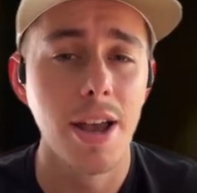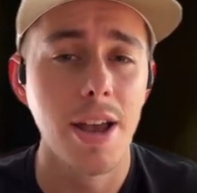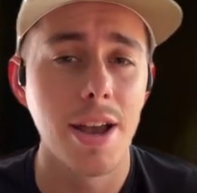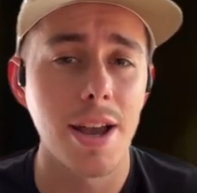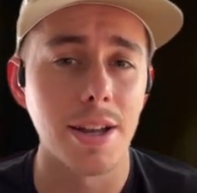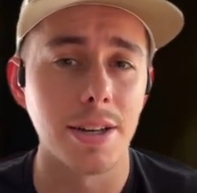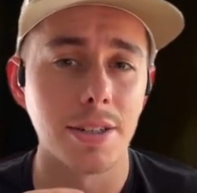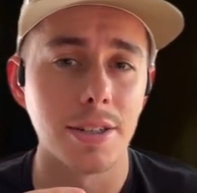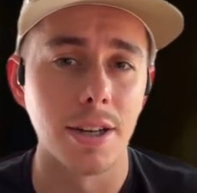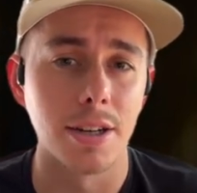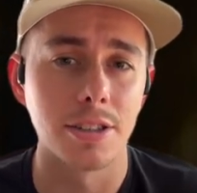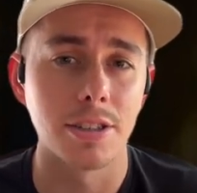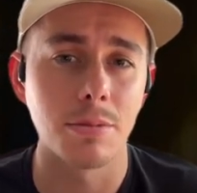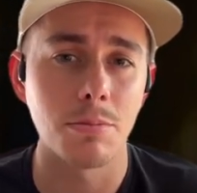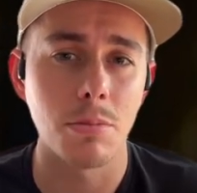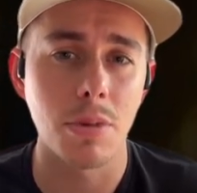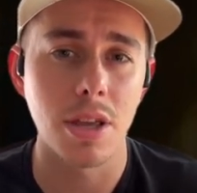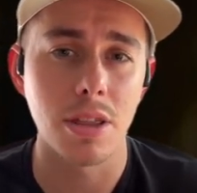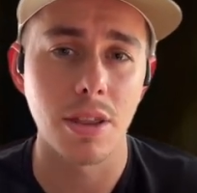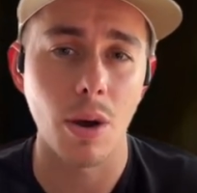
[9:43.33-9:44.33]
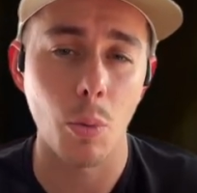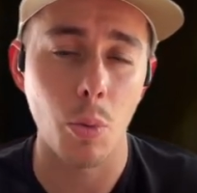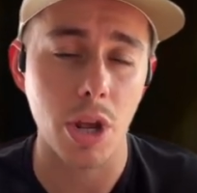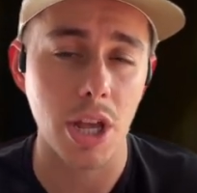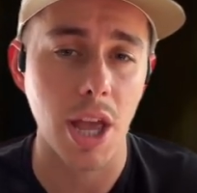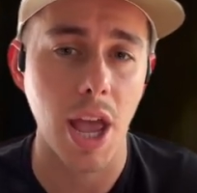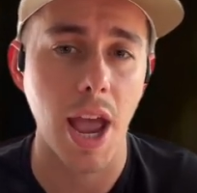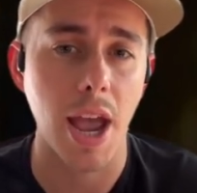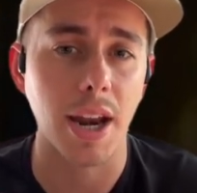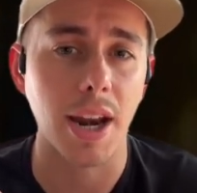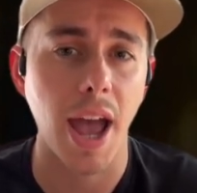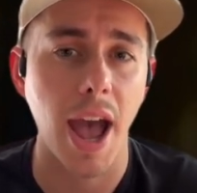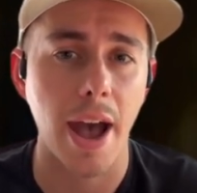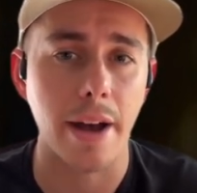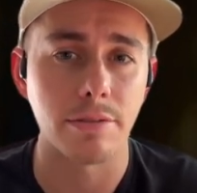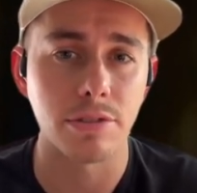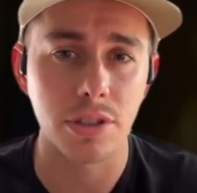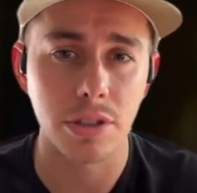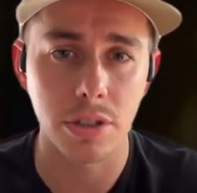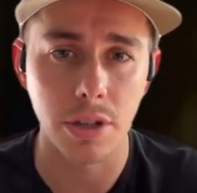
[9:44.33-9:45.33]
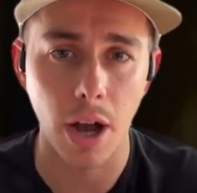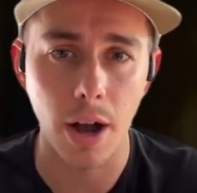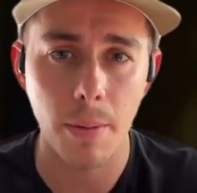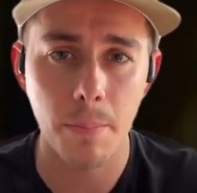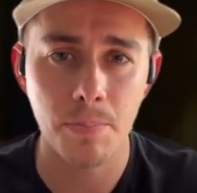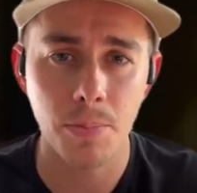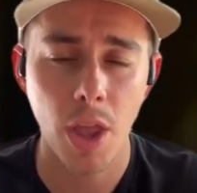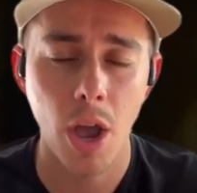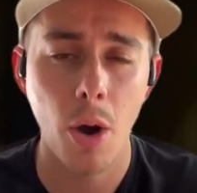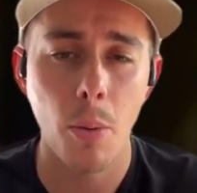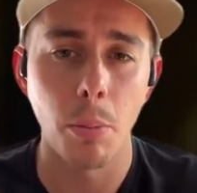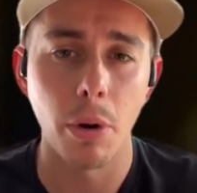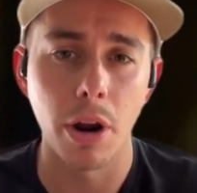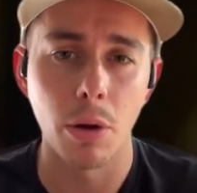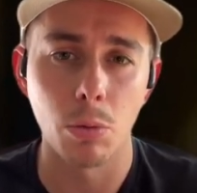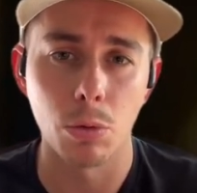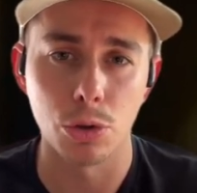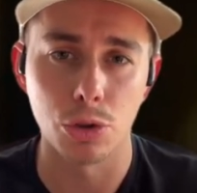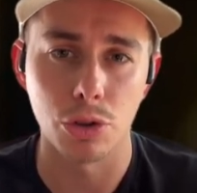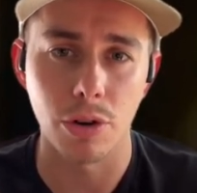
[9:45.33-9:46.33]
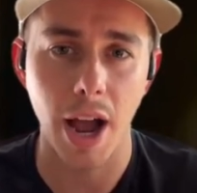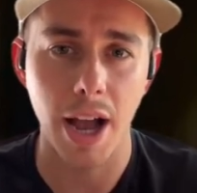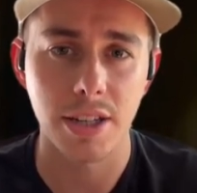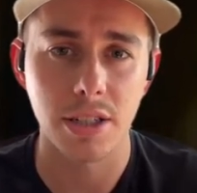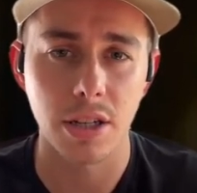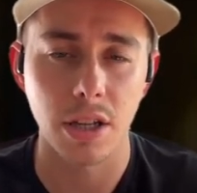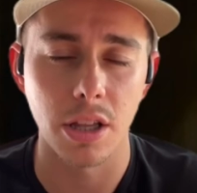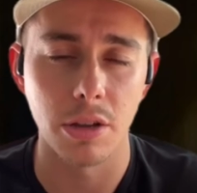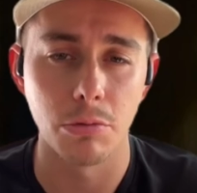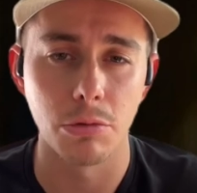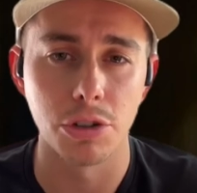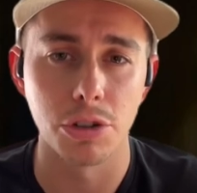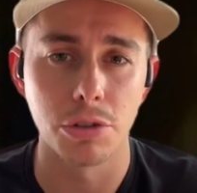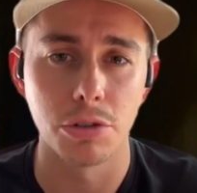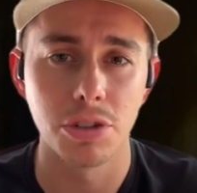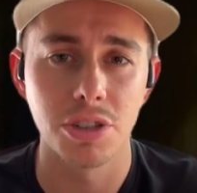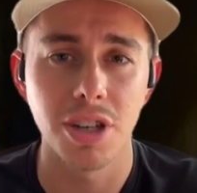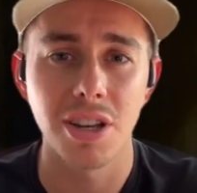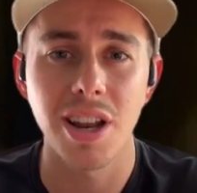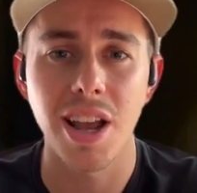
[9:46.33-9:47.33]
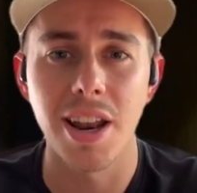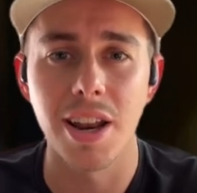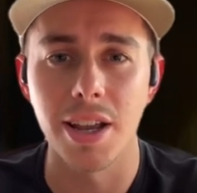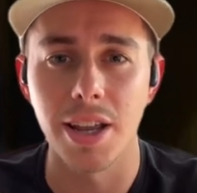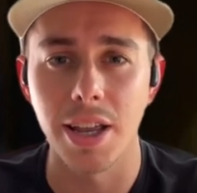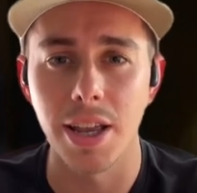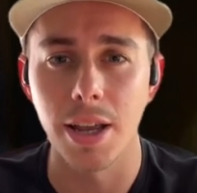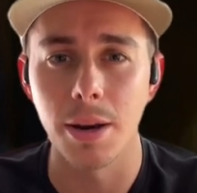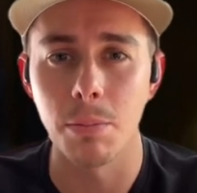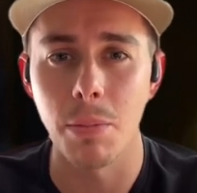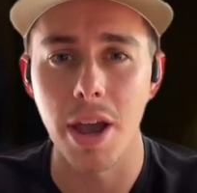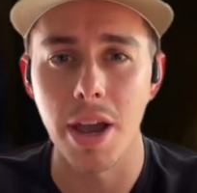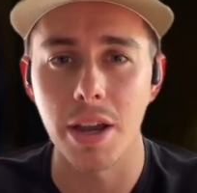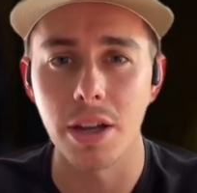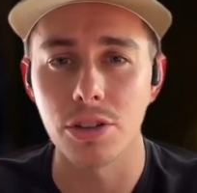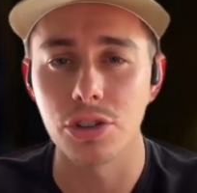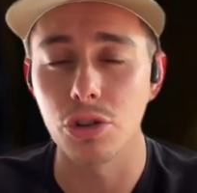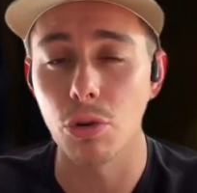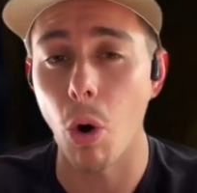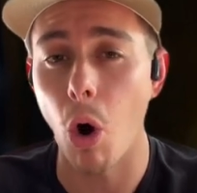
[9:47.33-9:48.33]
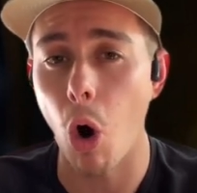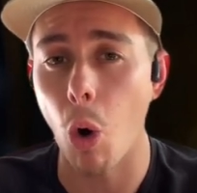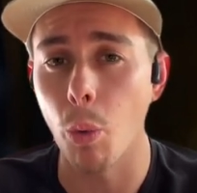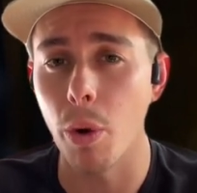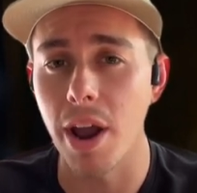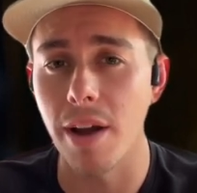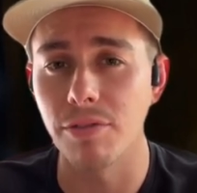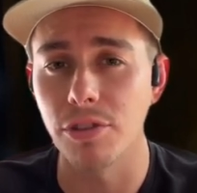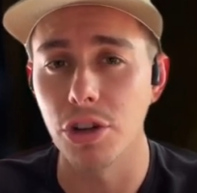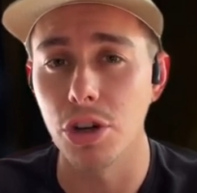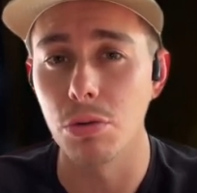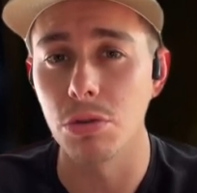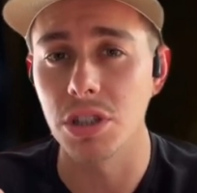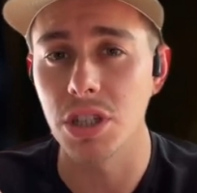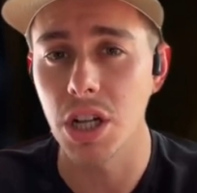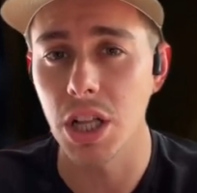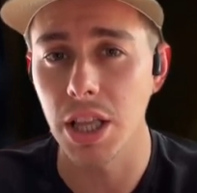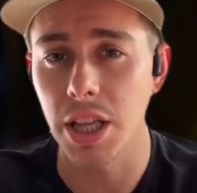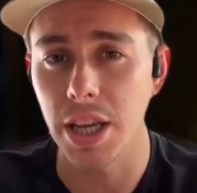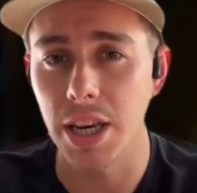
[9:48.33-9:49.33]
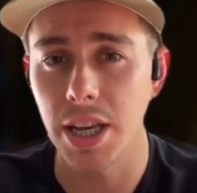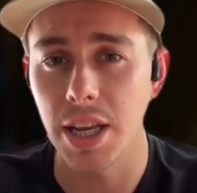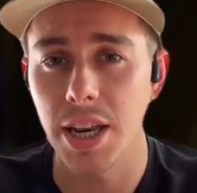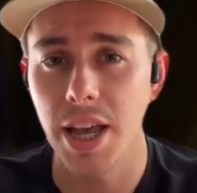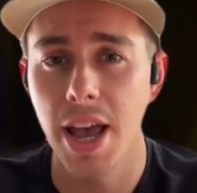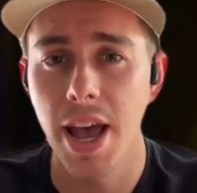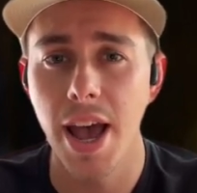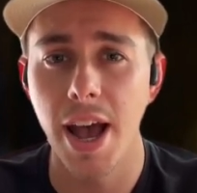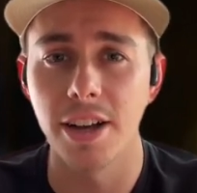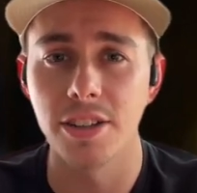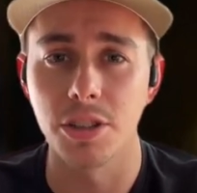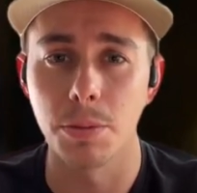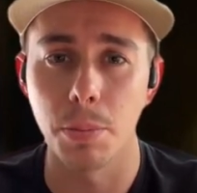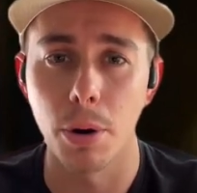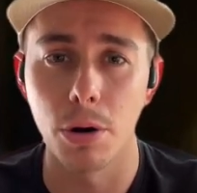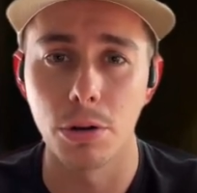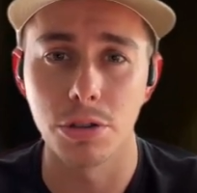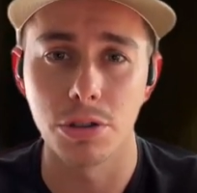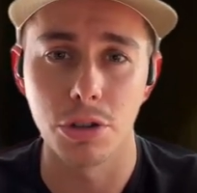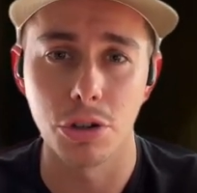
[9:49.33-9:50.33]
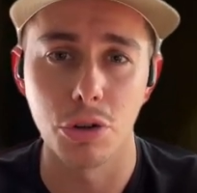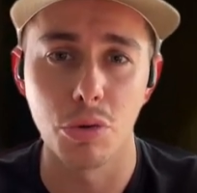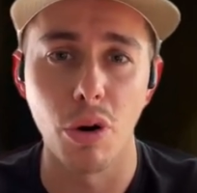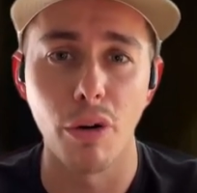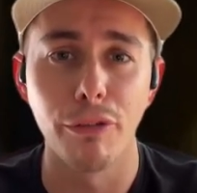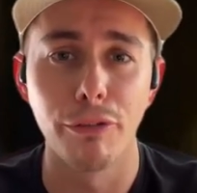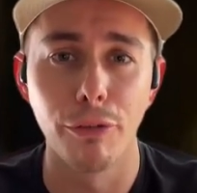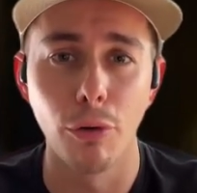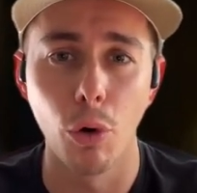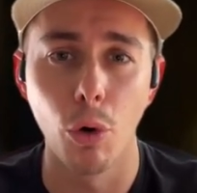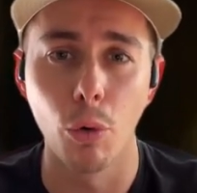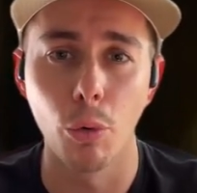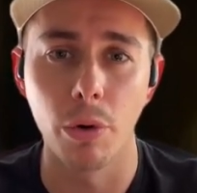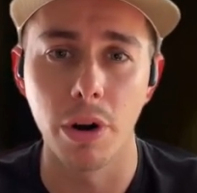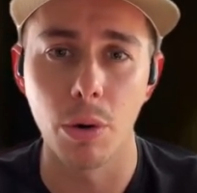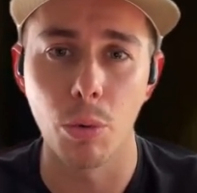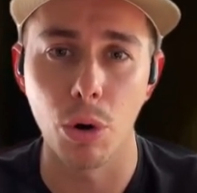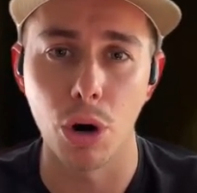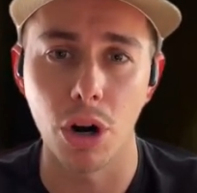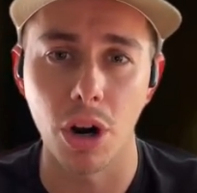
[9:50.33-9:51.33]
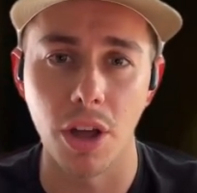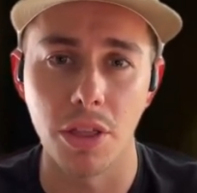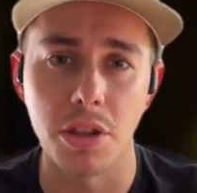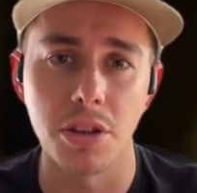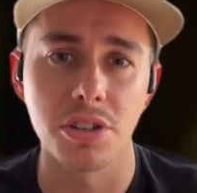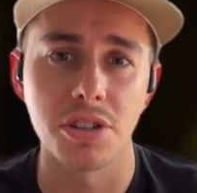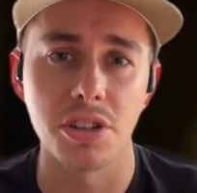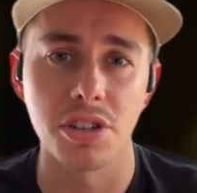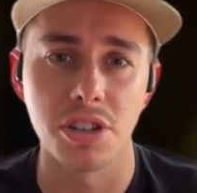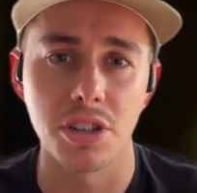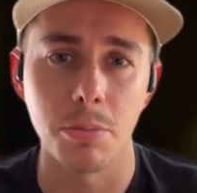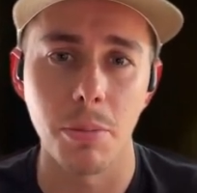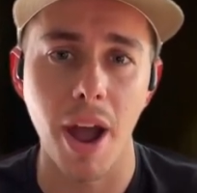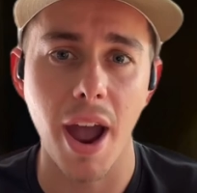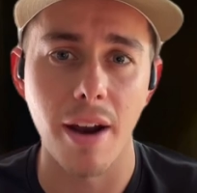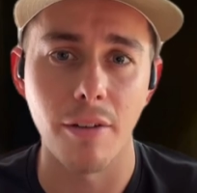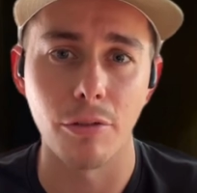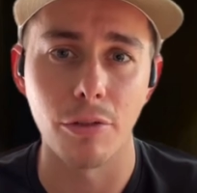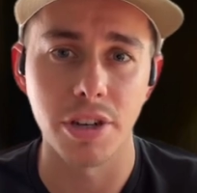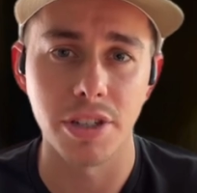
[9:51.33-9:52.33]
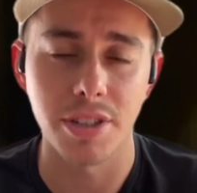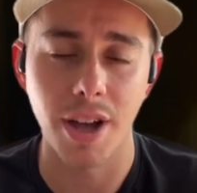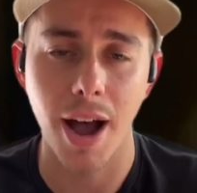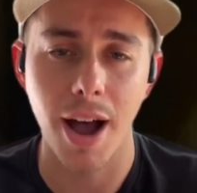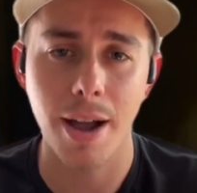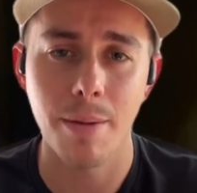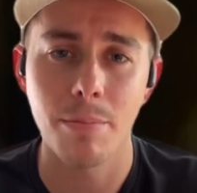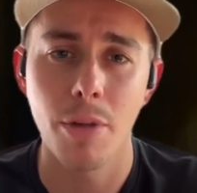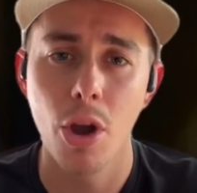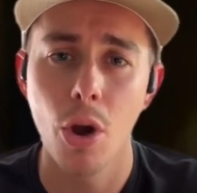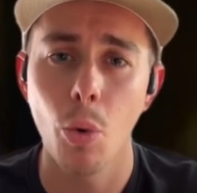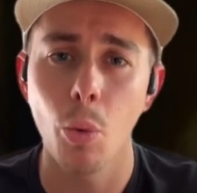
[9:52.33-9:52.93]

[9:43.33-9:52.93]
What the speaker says: It doesn't mean that we can't have some, but it will drastically reduce it, and again make it so all we have to do is clean it, as opposed to do a full rework on the system every time.